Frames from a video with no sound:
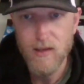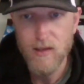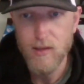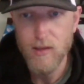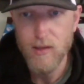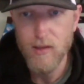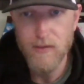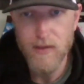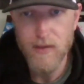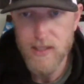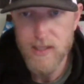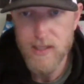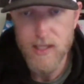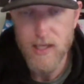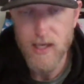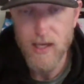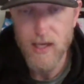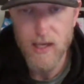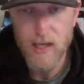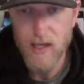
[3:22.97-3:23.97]
You have
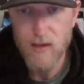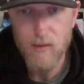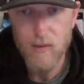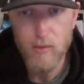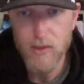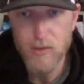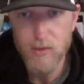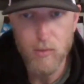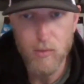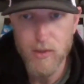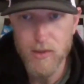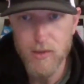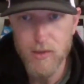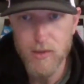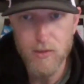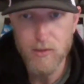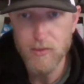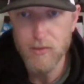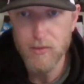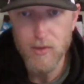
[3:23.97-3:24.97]
NCAA, which one,
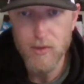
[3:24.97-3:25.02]
two,